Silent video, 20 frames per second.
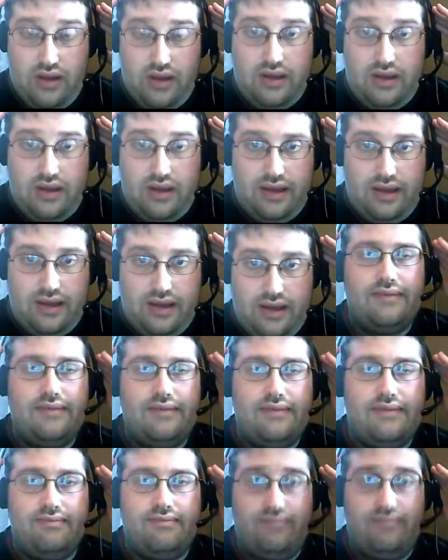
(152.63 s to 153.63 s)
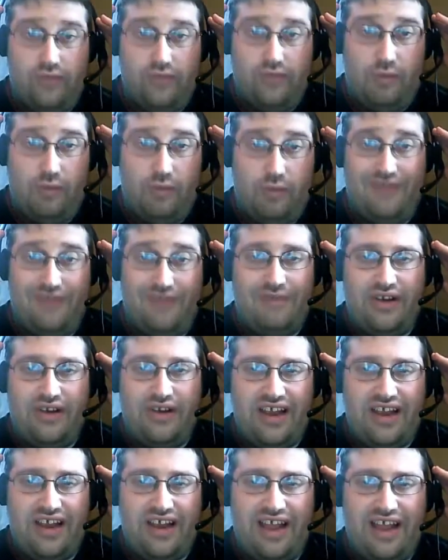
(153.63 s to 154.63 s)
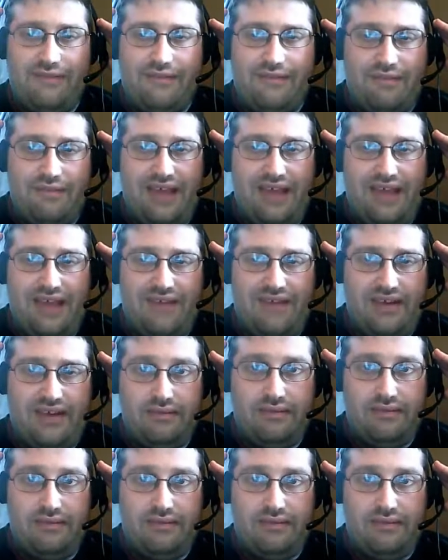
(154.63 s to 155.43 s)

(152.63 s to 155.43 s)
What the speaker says: Hope you have a better day than I've been having.